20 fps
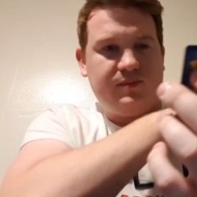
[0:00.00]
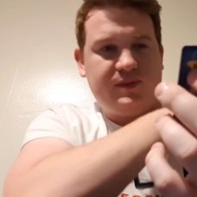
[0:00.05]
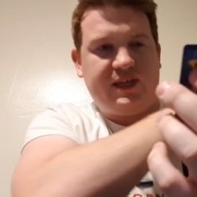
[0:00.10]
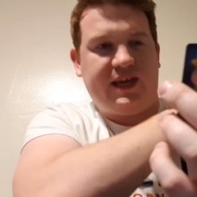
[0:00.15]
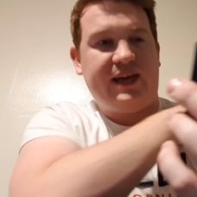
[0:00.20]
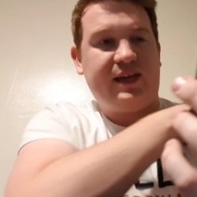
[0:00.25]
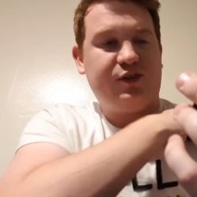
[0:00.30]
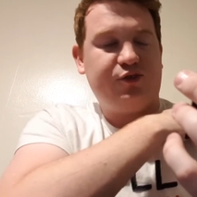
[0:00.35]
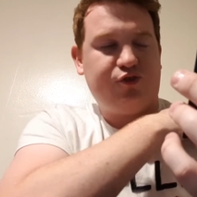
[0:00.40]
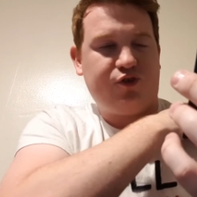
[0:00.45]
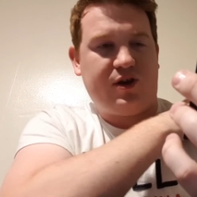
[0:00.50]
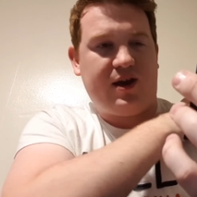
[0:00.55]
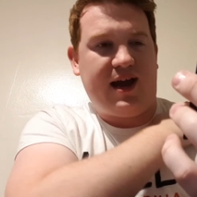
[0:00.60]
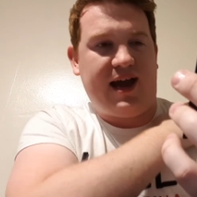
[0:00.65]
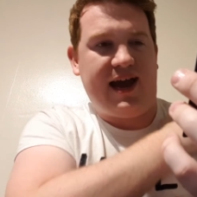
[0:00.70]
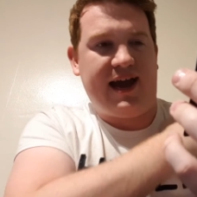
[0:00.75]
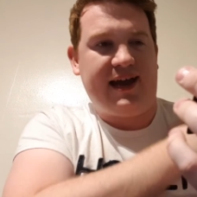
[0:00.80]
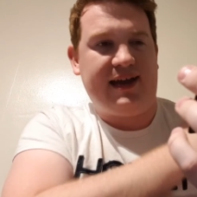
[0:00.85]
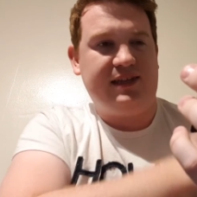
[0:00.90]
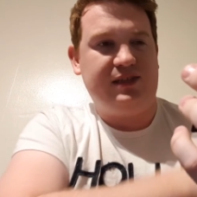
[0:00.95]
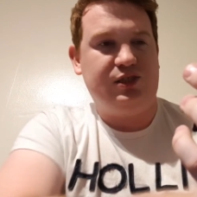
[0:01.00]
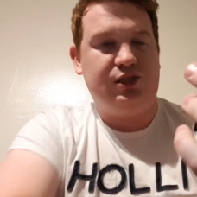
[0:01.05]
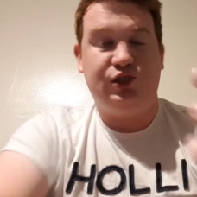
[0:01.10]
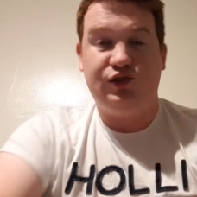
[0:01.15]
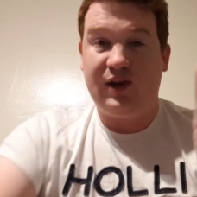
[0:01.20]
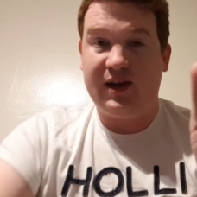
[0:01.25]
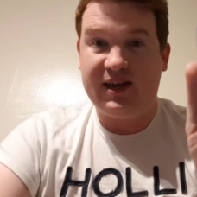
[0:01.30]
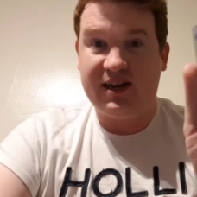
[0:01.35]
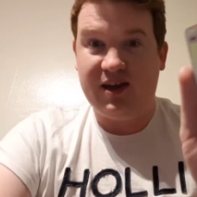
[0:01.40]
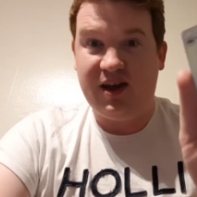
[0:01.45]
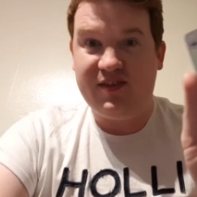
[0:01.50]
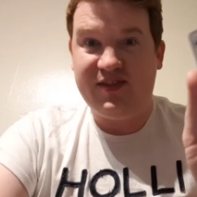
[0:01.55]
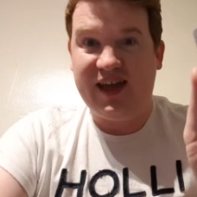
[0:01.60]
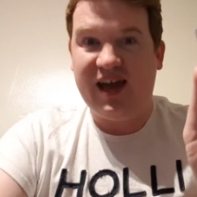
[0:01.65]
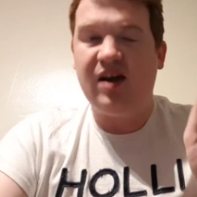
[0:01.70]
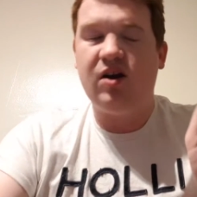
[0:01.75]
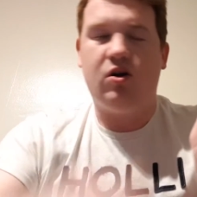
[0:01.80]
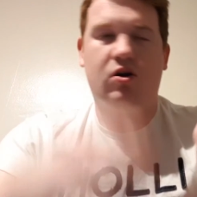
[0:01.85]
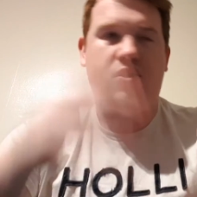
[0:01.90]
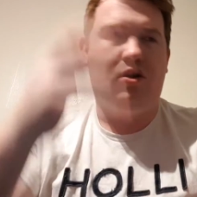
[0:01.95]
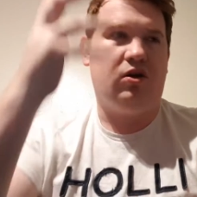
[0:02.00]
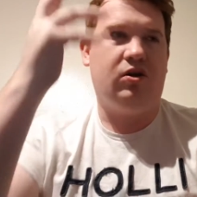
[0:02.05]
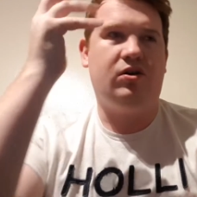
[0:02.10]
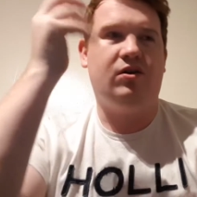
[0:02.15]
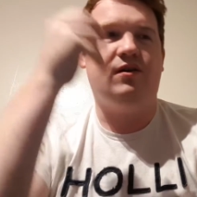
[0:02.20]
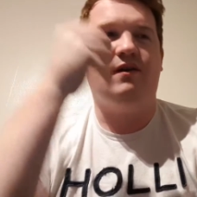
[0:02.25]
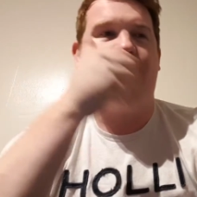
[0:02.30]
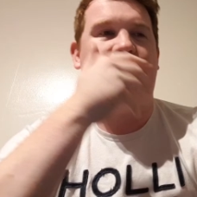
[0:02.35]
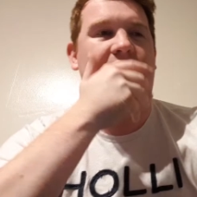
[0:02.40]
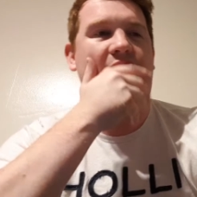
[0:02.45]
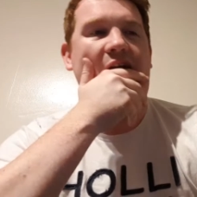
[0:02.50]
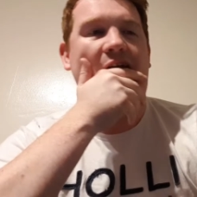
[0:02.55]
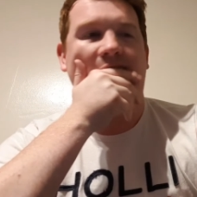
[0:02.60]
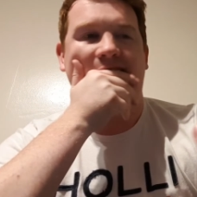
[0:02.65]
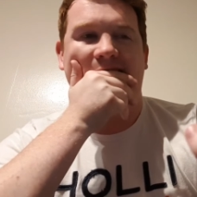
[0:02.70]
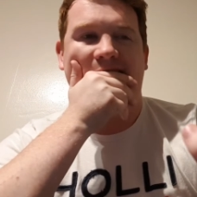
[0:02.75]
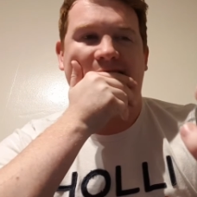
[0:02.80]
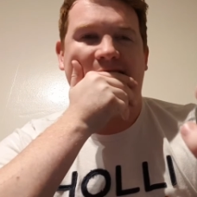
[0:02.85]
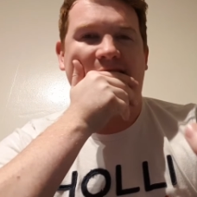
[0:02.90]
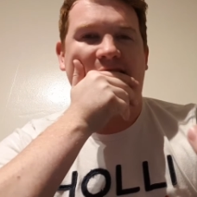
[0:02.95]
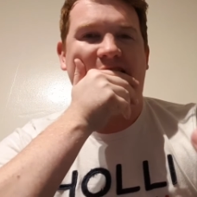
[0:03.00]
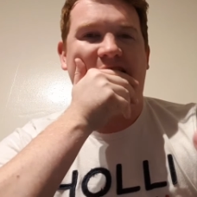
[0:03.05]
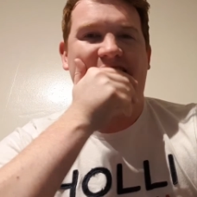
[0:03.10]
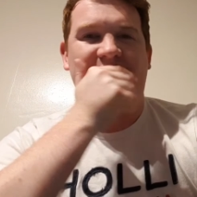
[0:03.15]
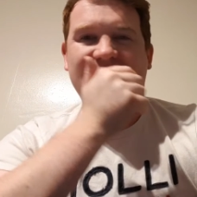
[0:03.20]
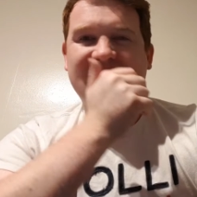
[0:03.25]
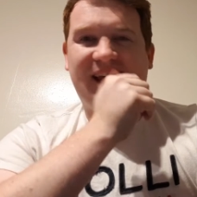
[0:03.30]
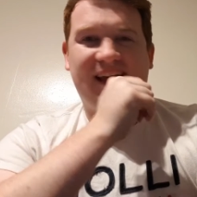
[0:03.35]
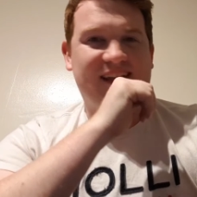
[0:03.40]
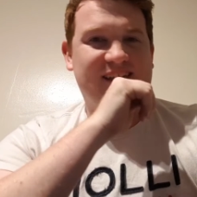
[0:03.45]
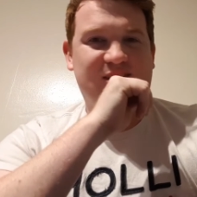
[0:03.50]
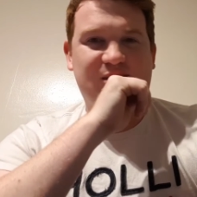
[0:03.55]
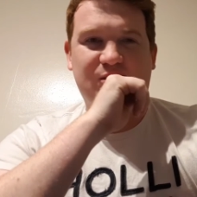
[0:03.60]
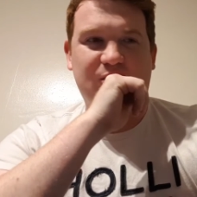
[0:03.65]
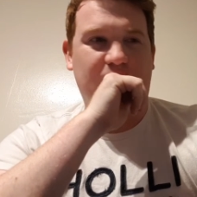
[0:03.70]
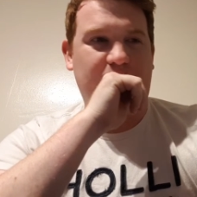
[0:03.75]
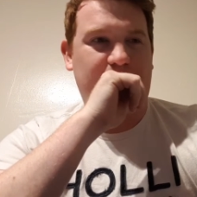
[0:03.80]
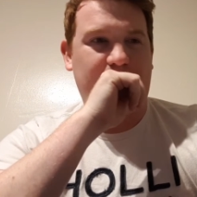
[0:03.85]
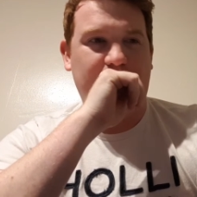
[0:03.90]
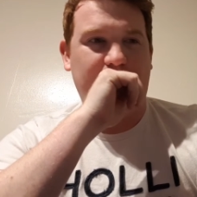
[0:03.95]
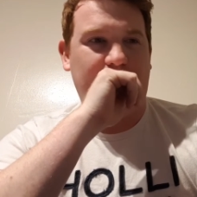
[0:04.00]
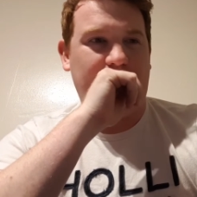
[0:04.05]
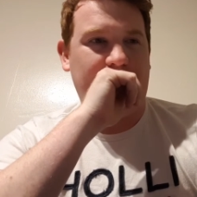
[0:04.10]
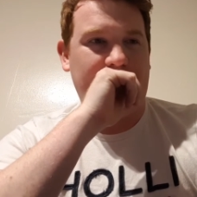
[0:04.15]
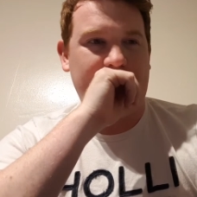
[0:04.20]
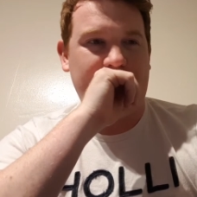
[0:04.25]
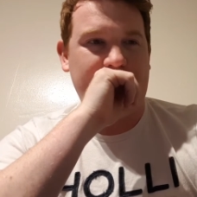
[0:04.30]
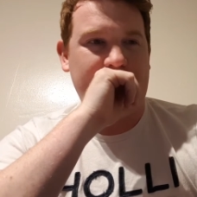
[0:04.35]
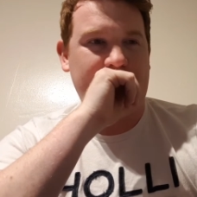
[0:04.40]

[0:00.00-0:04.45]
Kingdra and Dragonite. That, oh, that is so cool.